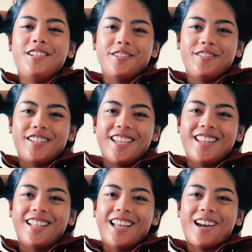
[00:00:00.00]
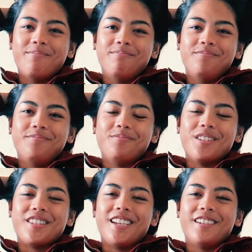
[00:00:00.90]
you to get in the lab.
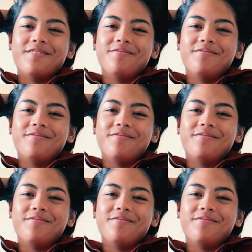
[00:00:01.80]
We'll see ya.